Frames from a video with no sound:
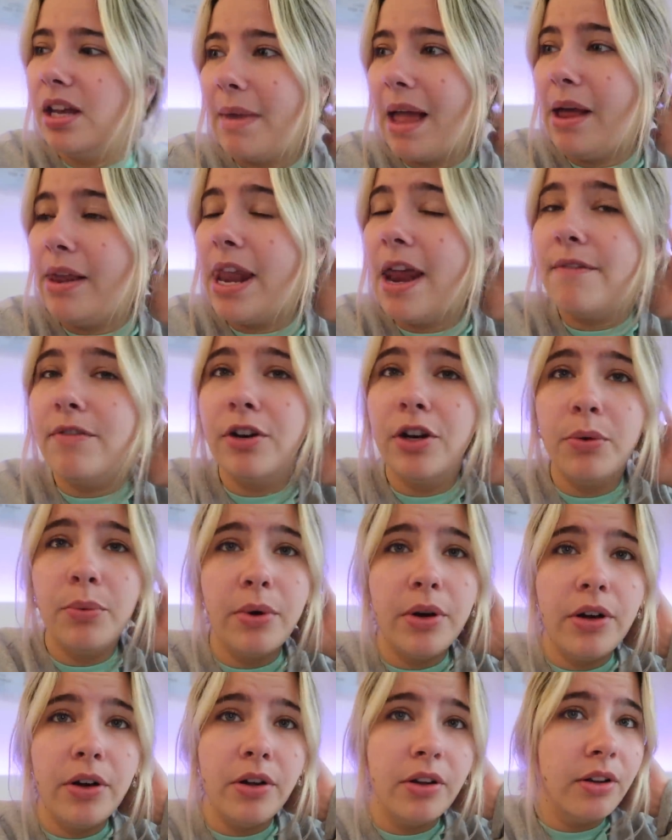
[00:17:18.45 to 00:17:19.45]
I never
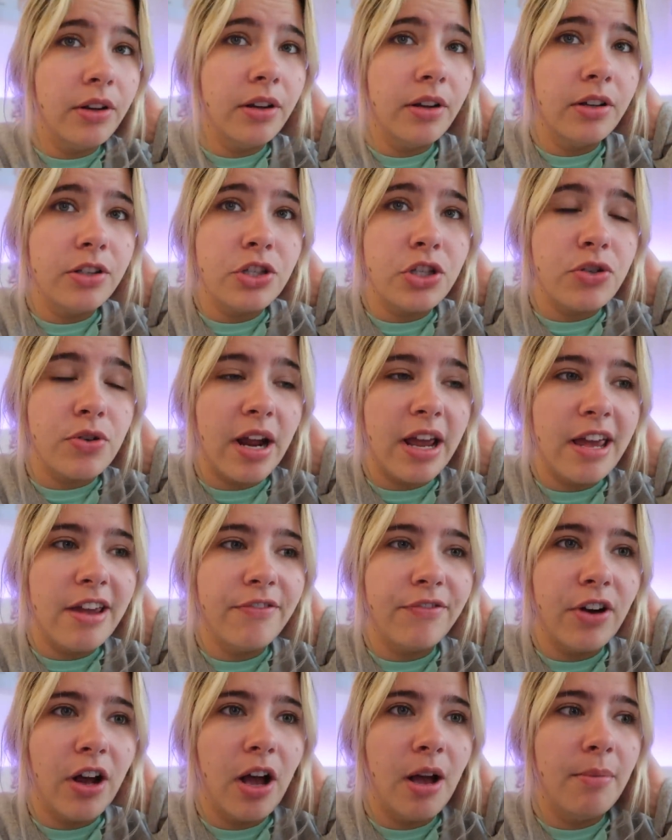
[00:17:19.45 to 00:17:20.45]
will stray
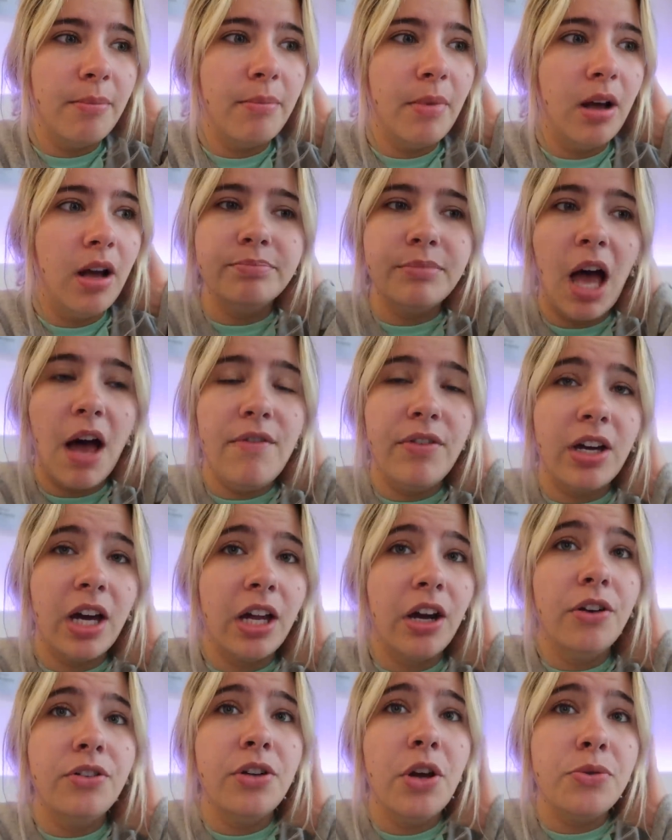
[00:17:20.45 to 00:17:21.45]
from
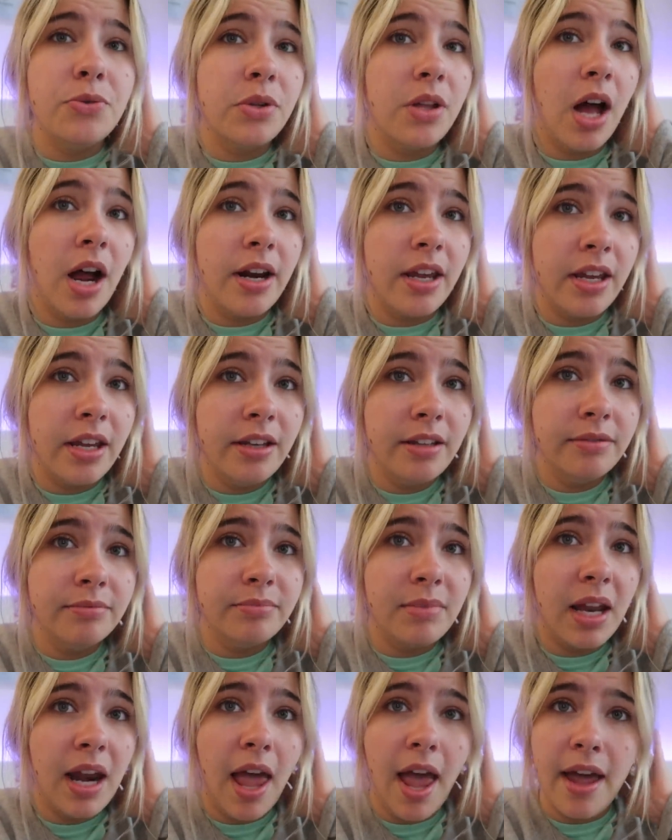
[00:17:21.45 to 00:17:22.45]
avocado toast with honey
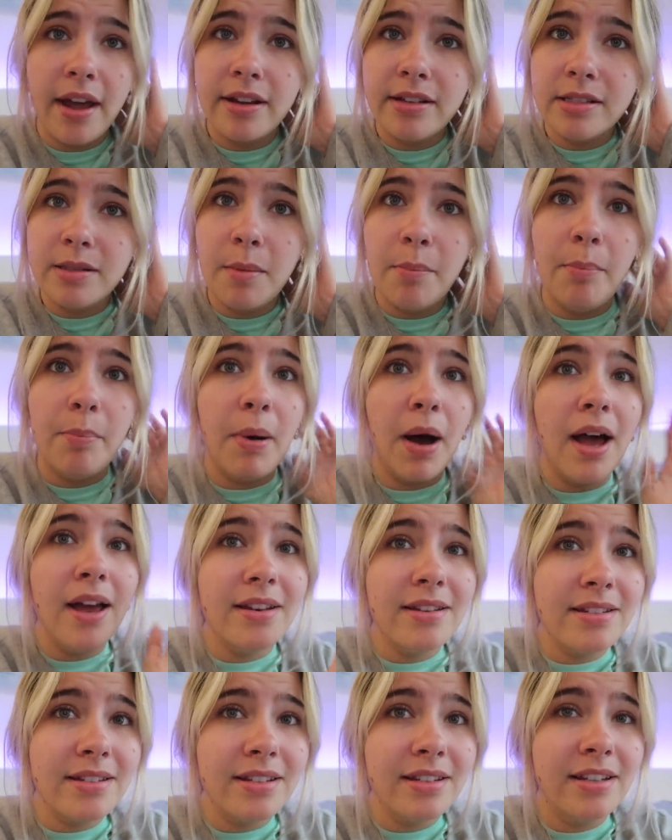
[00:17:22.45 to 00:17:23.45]
and eggs, but
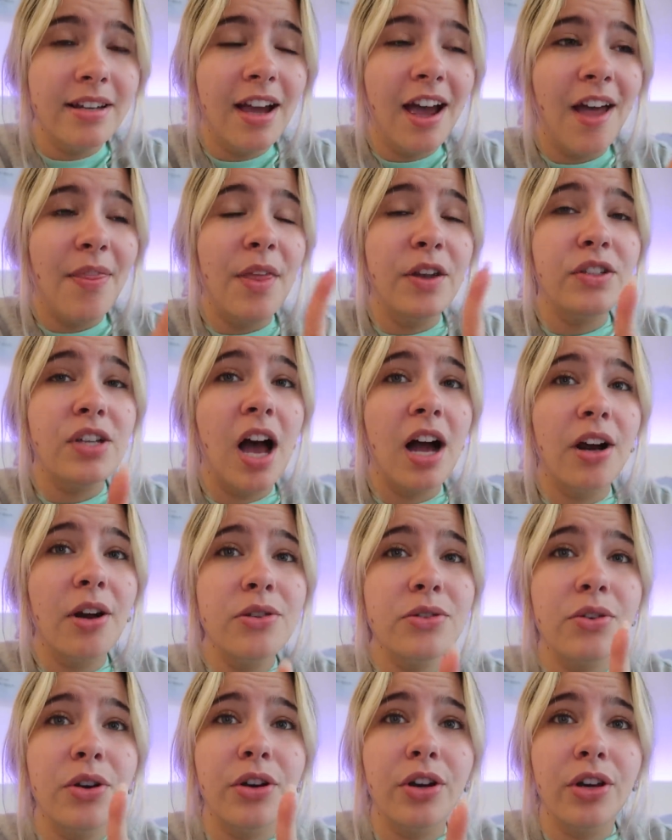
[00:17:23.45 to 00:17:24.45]
the
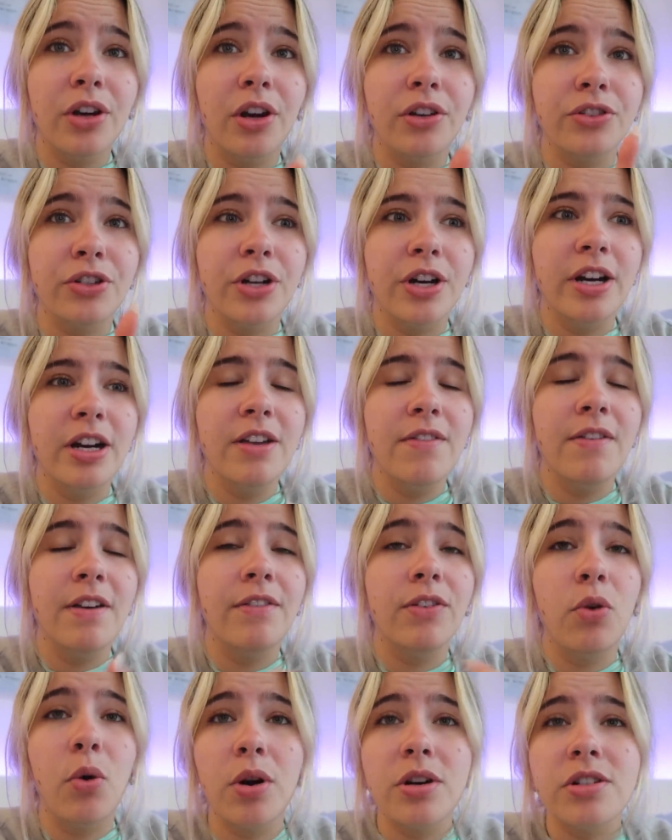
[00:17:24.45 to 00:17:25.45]
tacos are a good alternative, and
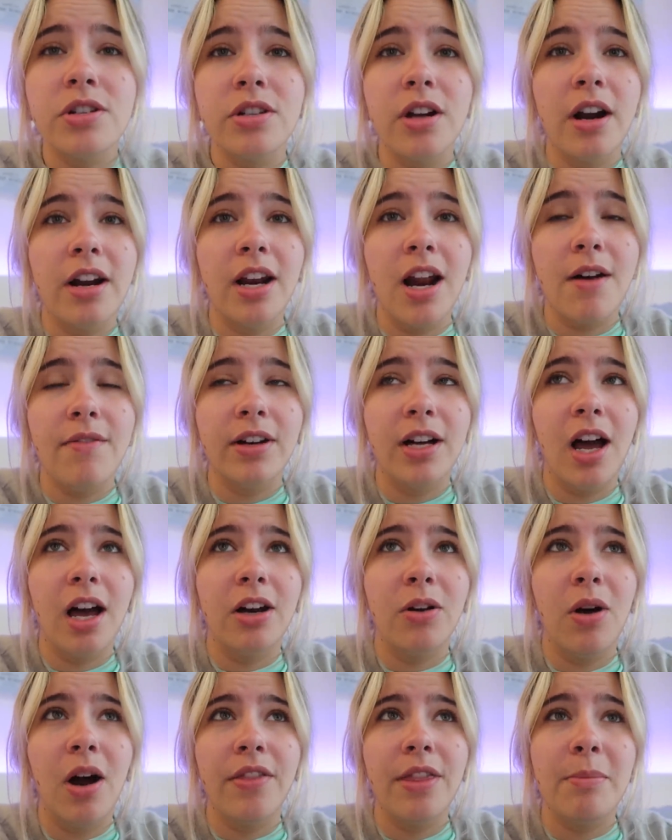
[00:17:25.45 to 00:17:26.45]
of course there's honey and
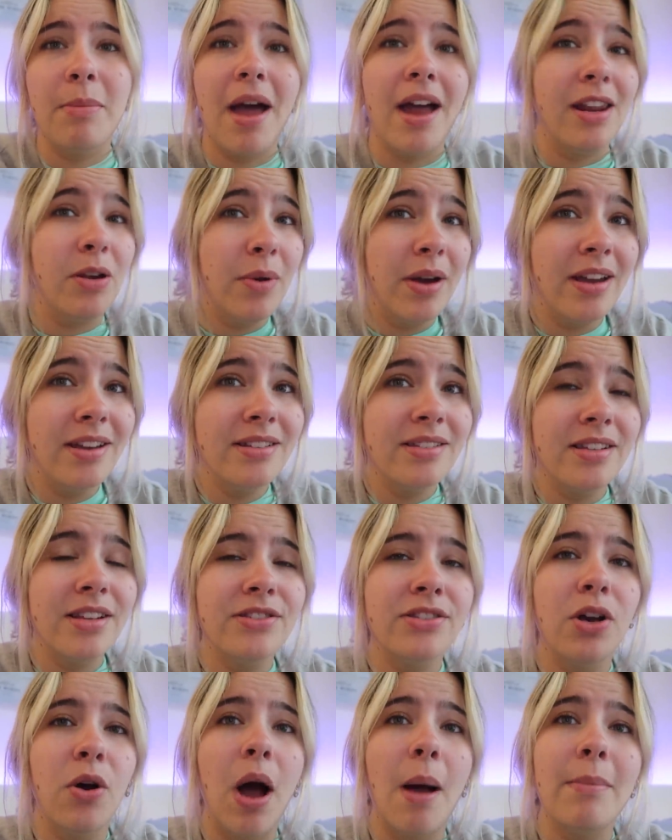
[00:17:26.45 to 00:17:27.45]
avocado on them anyways,
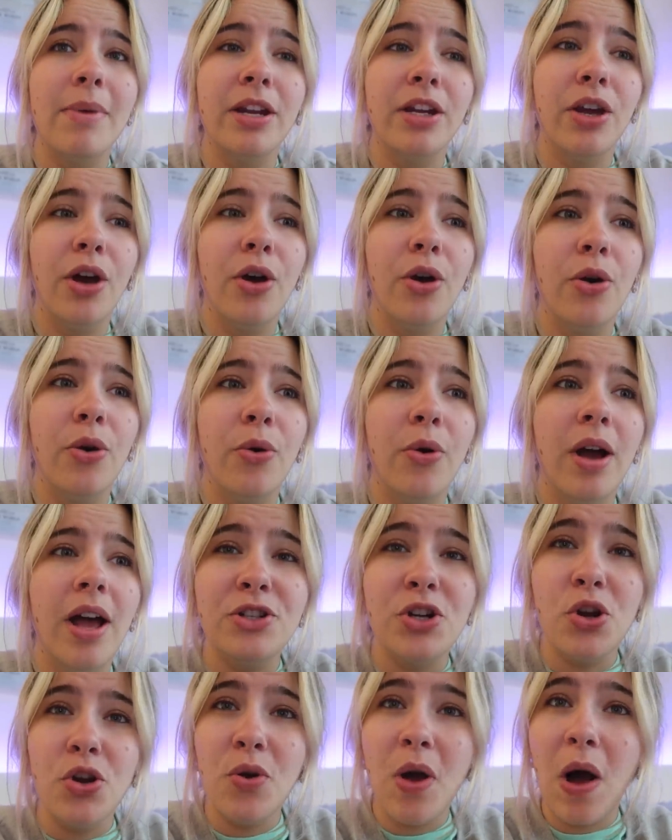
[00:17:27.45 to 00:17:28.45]
so I'm gonna go
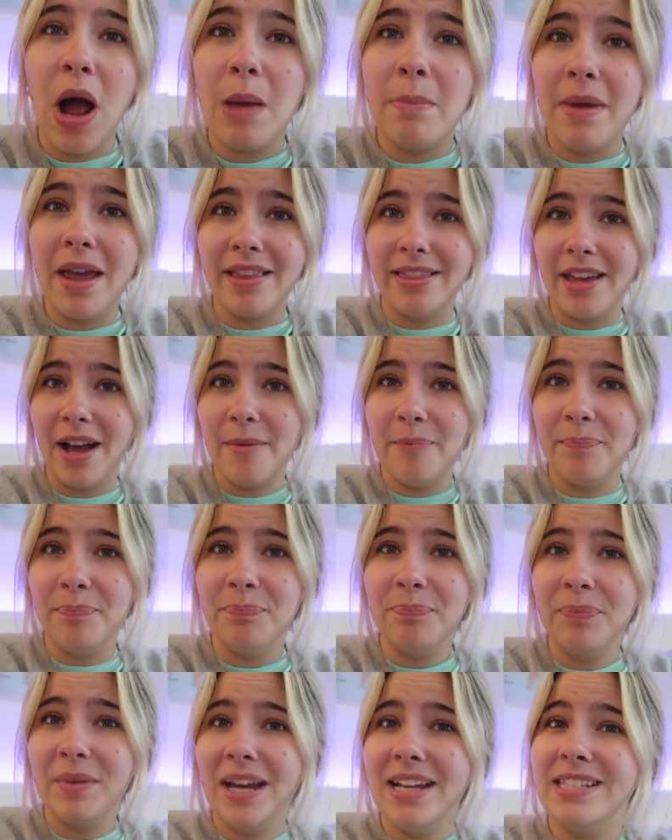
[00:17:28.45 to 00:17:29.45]
show you how I make them
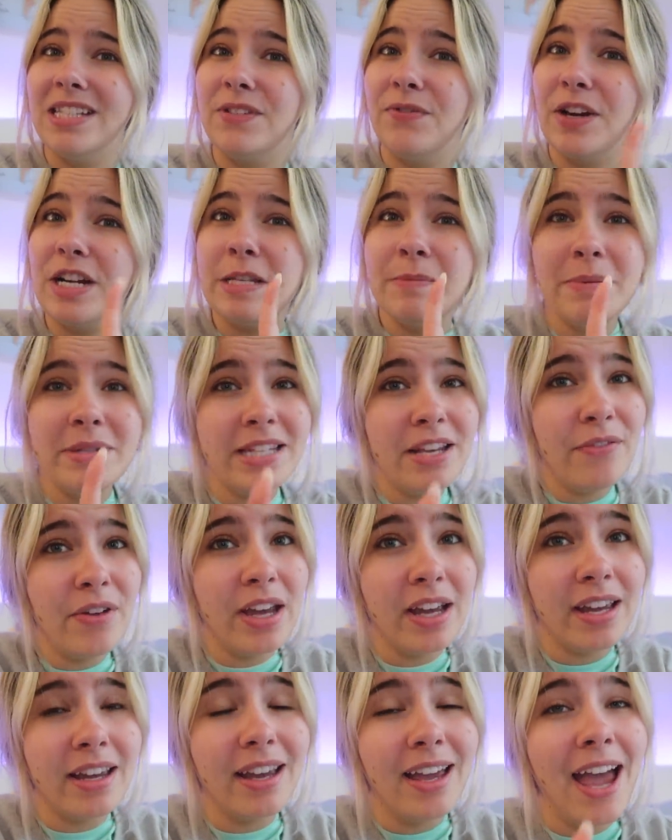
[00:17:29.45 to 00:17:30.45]
because it's very
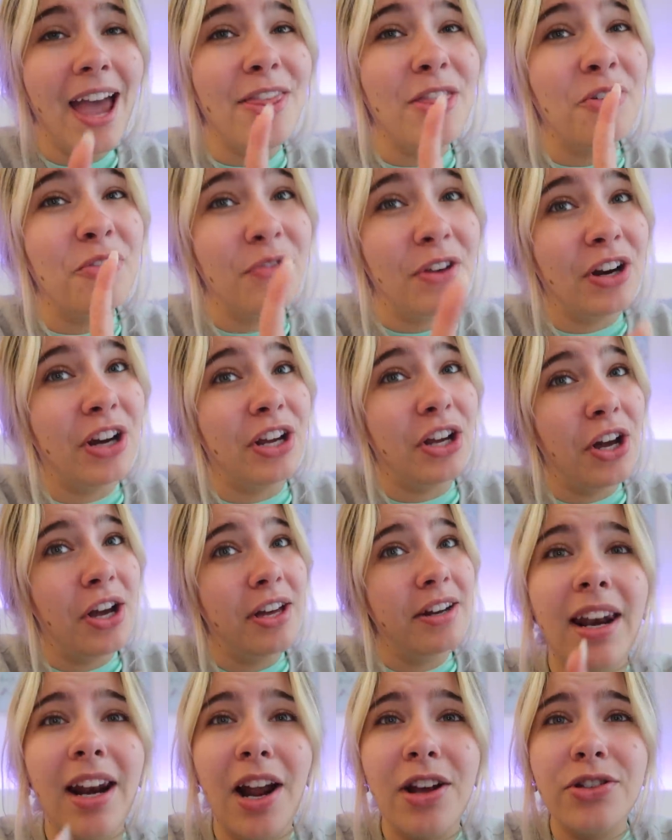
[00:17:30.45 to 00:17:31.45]
specific and they're very good,
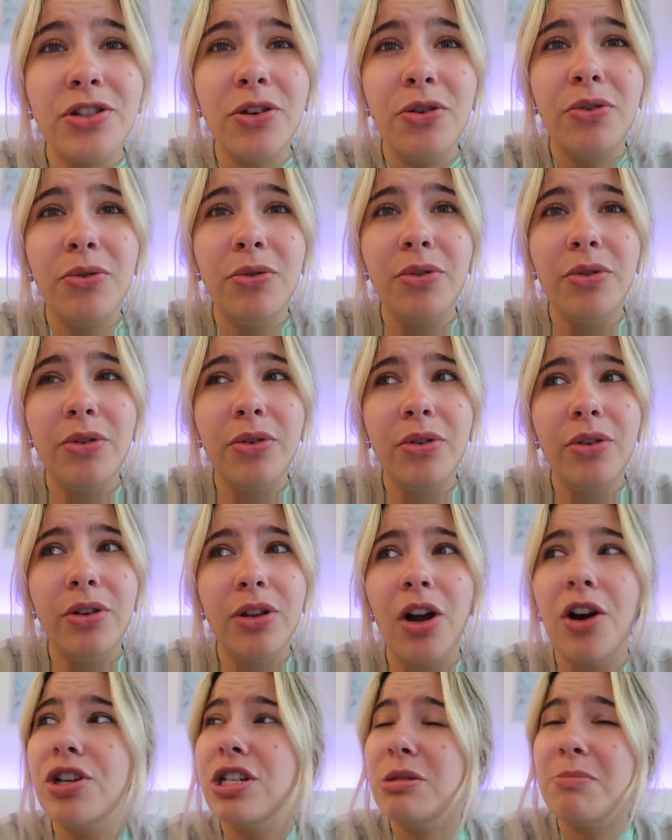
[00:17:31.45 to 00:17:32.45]
and I also
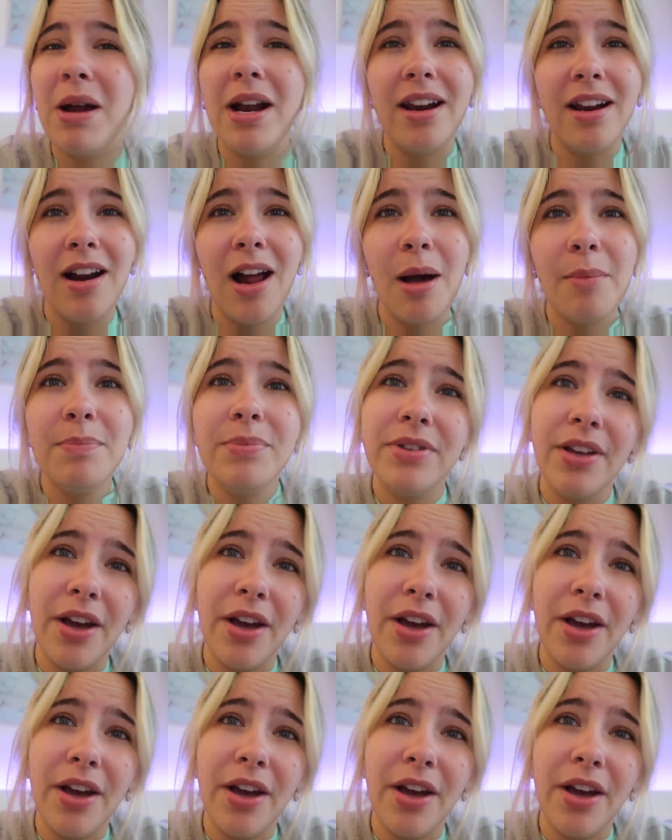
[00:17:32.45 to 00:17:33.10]
largely made it up.